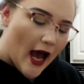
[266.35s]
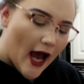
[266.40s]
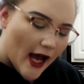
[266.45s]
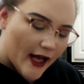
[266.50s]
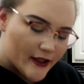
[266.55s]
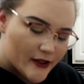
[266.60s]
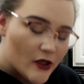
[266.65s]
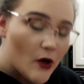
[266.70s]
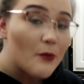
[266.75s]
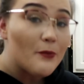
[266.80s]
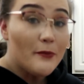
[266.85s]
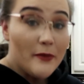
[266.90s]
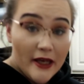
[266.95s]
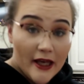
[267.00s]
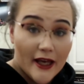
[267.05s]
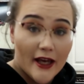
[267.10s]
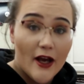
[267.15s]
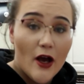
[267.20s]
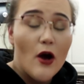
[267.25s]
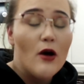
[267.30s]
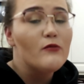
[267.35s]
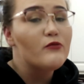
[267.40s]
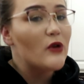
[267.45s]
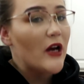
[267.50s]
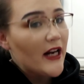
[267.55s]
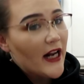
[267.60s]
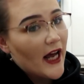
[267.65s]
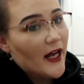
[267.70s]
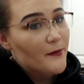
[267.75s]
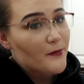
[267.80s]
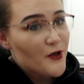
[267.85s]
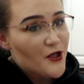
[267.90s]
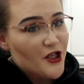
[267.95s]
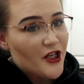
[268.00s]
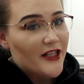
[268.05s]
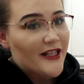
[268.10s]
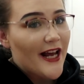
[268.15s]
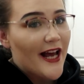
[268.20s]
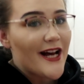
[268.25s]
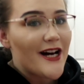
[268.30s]
And so me, bright-eyed,
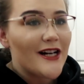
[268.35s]
bushy